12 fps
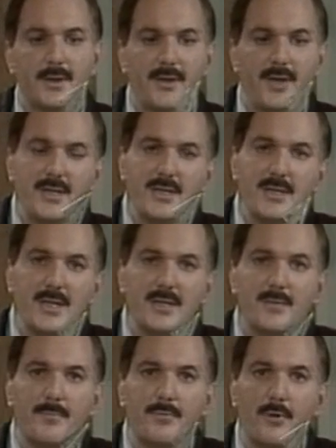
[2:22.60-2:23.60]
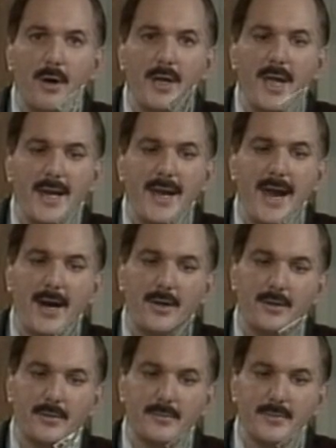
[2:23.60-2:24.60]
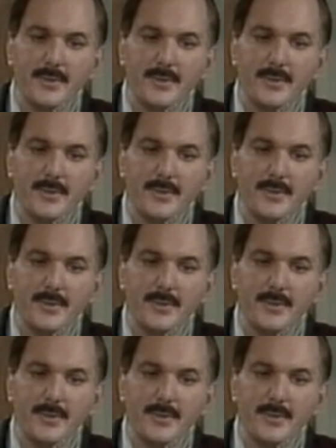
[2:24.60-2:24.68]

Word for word: This is a broadhead arrow.